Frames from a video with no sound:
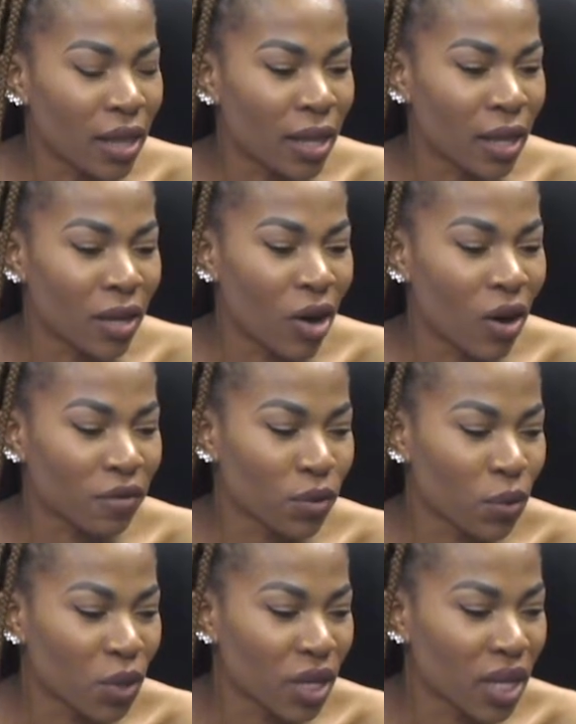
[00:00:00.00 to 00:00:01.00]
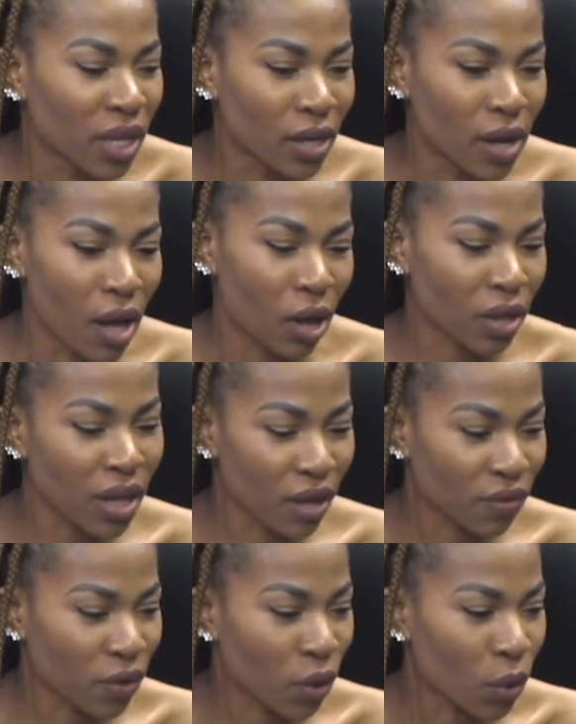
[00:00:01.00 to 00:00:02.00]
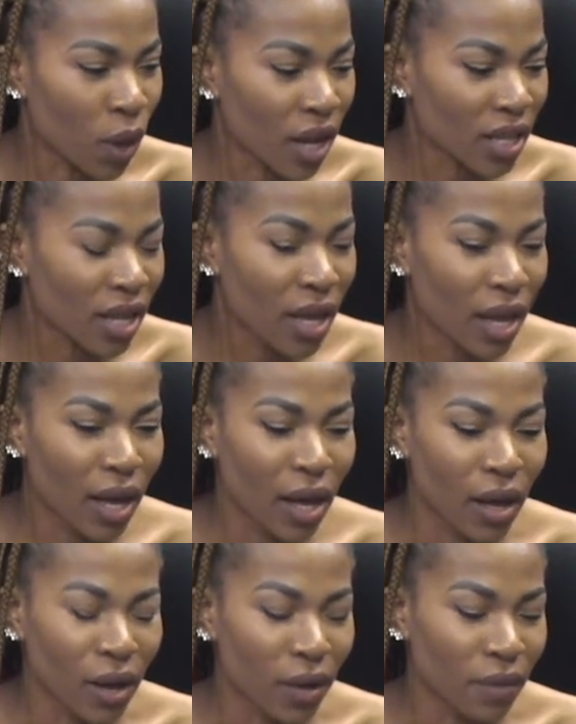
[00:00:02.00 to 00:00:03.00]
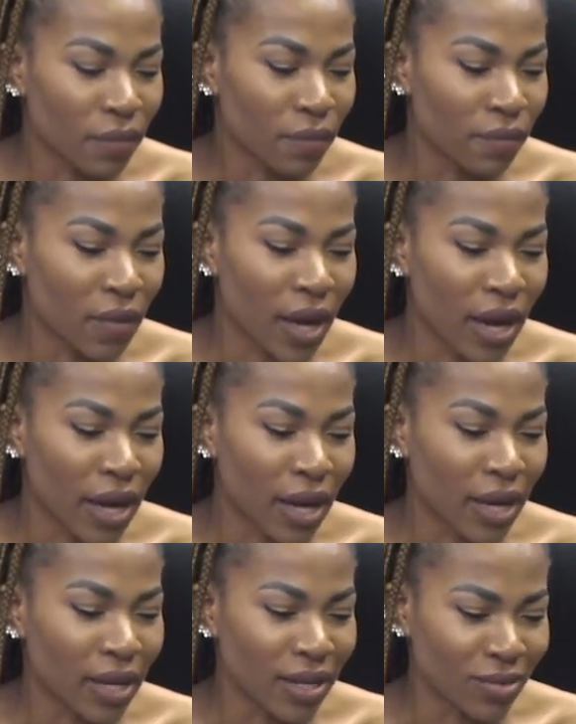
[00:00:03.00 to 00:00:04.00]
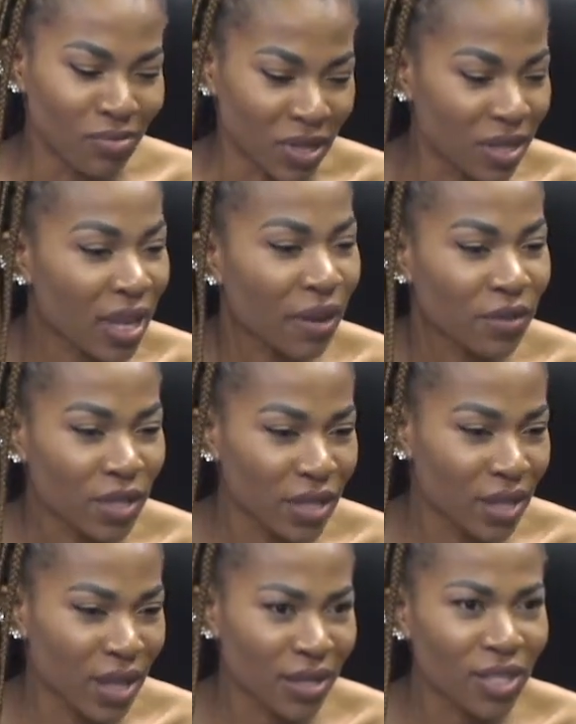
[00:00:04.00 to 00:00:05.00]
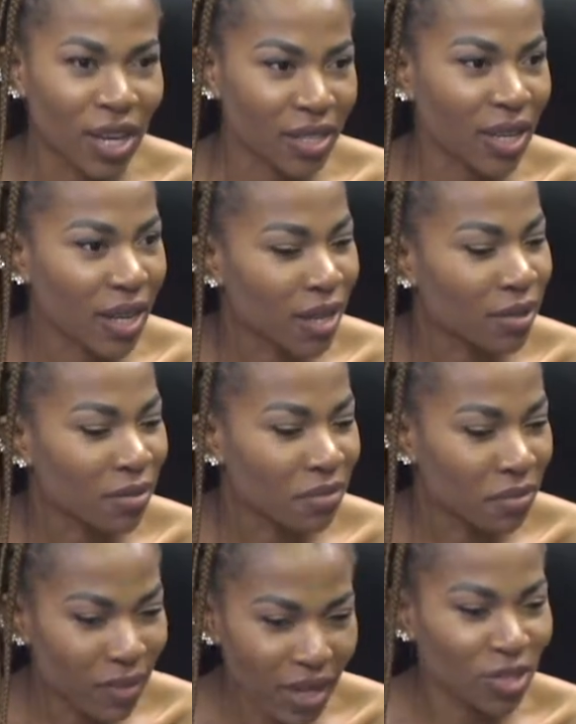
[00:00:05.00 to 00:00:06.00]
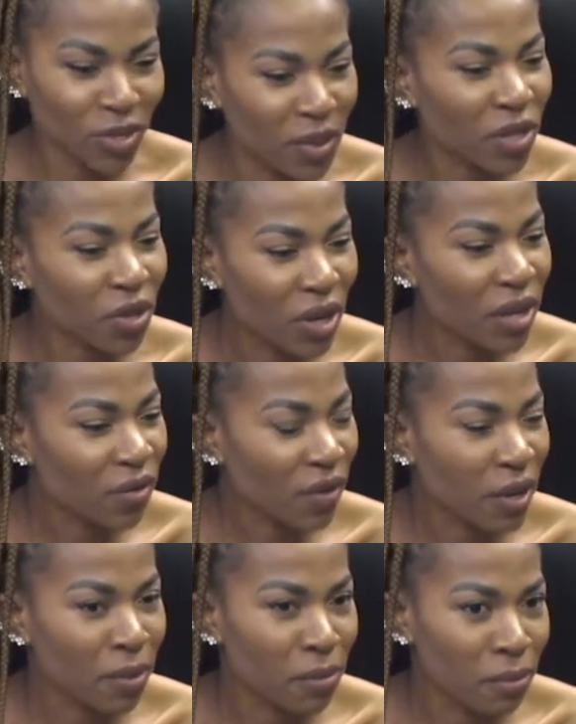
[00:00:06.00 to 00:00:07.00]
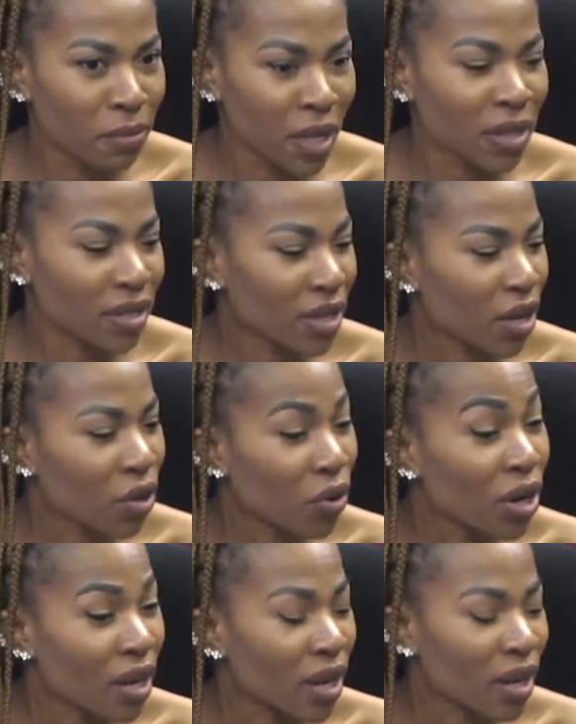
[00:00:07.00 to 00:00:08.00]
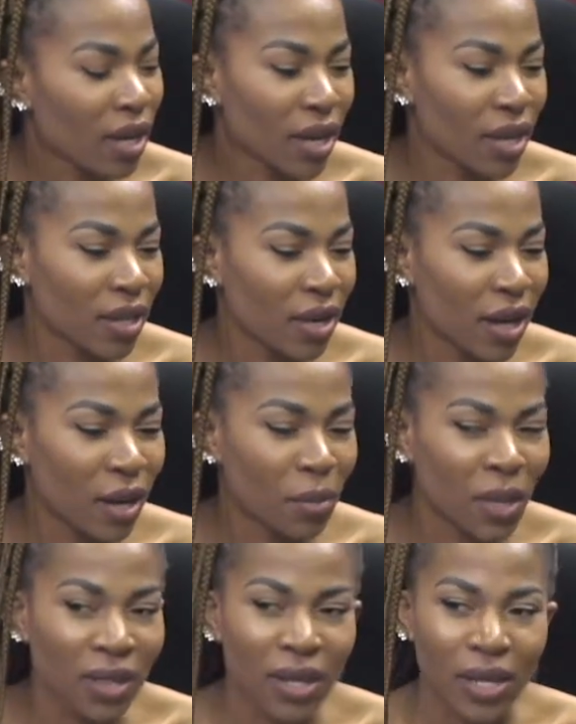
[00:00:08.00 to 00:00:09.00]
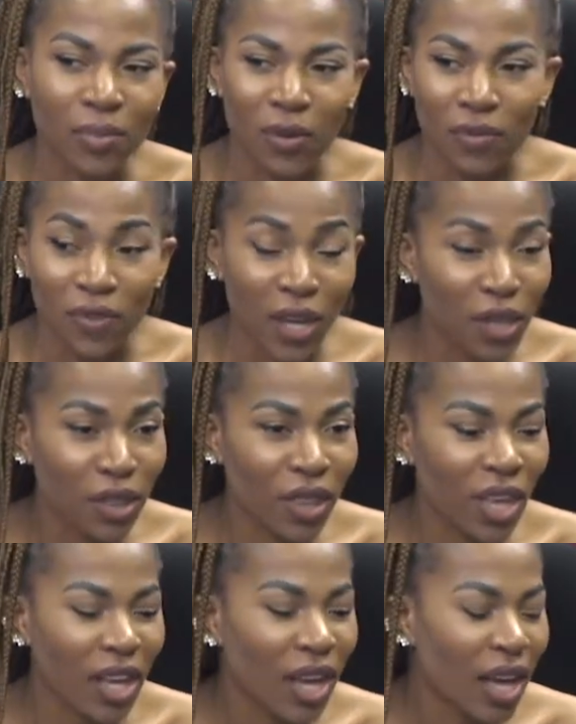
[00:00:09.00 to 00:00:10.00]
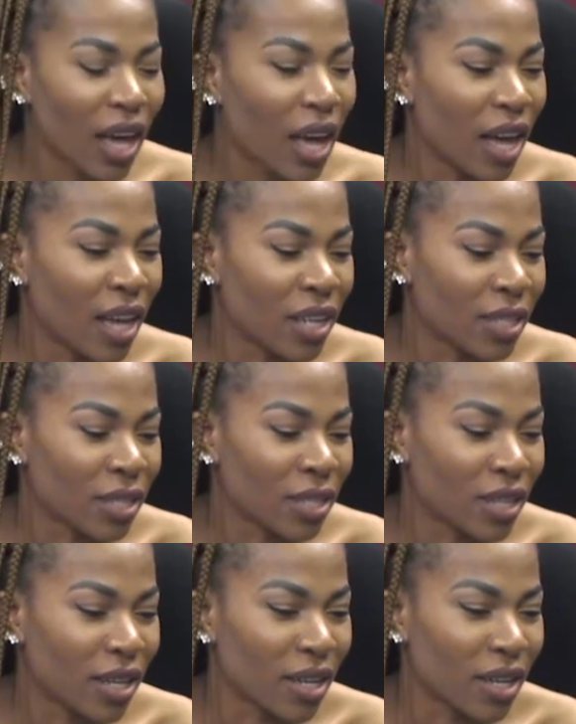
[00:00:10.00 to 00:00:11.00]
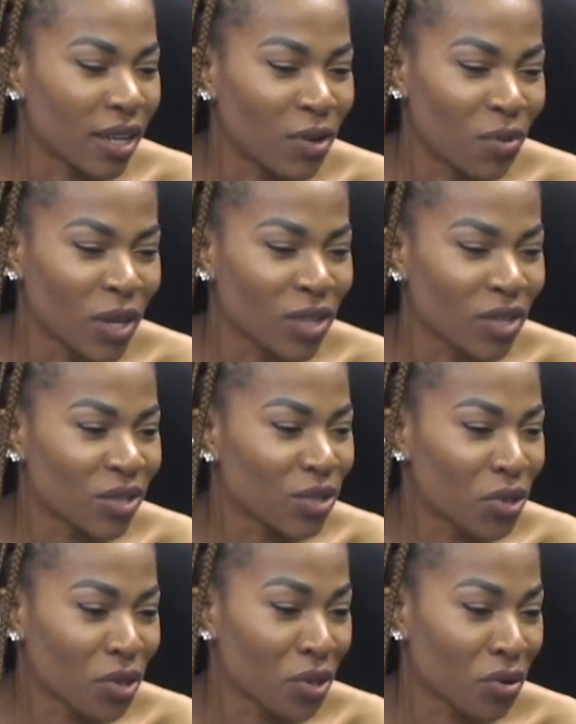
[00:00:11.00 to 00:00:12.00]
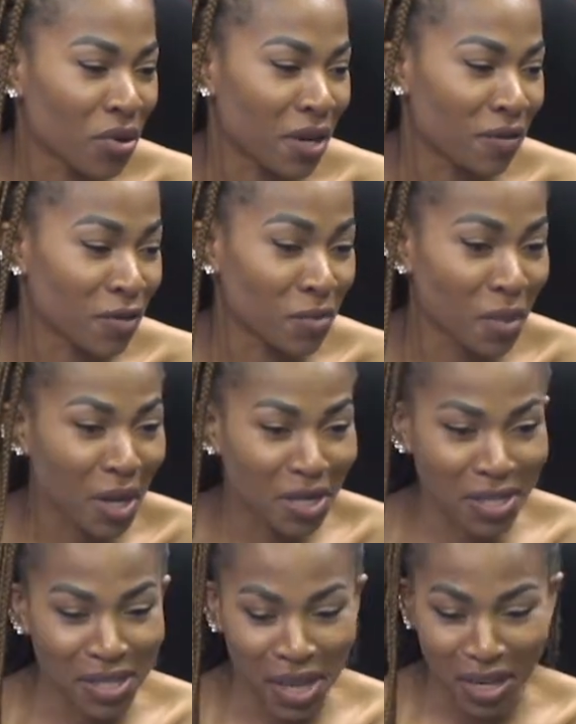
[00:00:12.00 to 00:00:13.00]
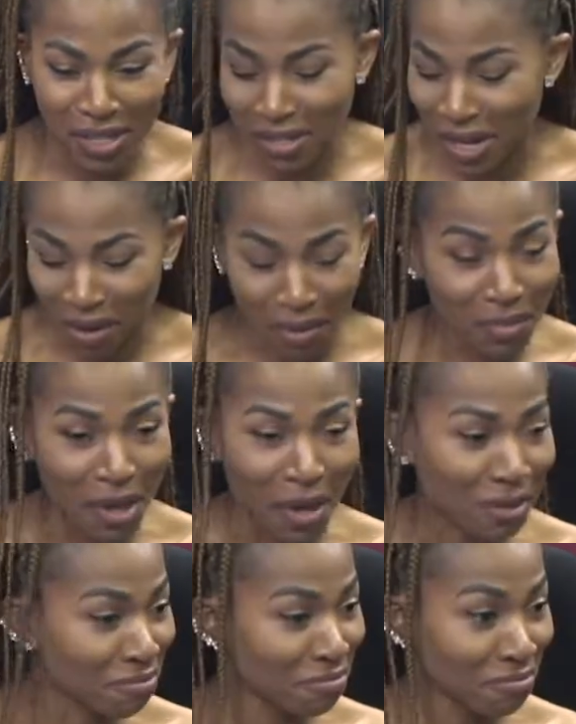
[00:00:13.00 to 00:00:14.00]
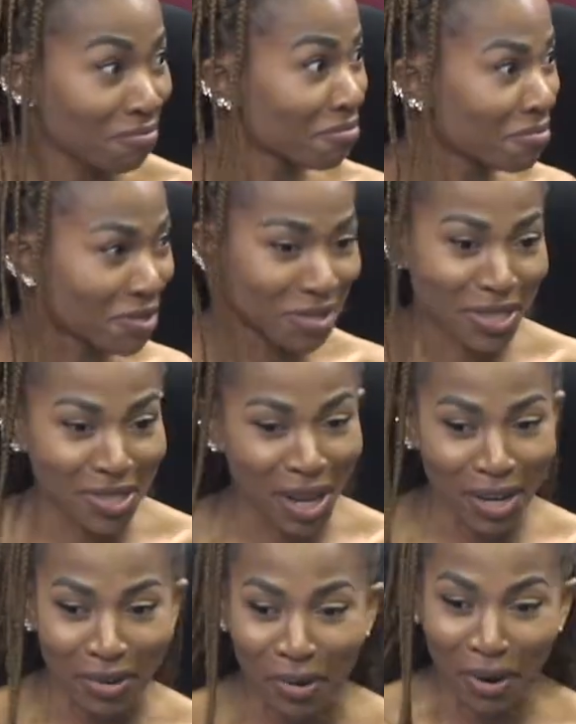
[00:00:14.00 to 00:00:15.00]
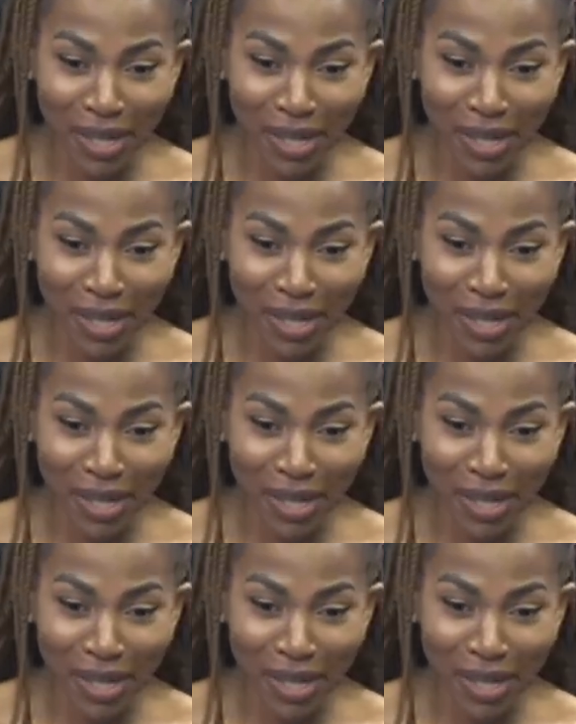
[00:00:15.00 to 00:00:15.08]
And then after working in healthcare for a while, I discovered that, shucks, I can actually be a creative and make this a career. And then I made the leap of faith and went into the creative space. And now I'm here designing